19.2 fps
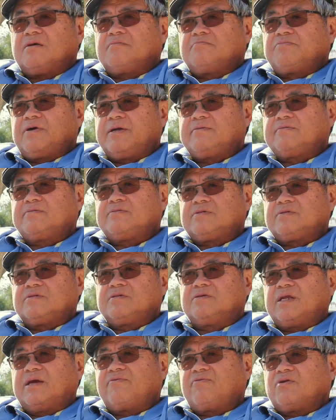But
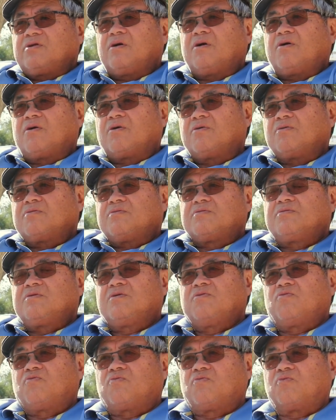you never know
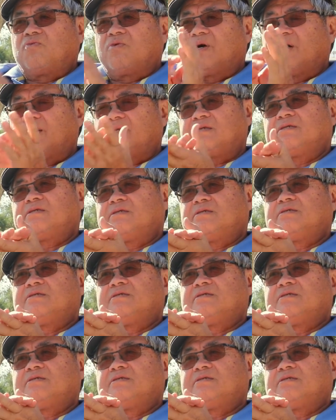what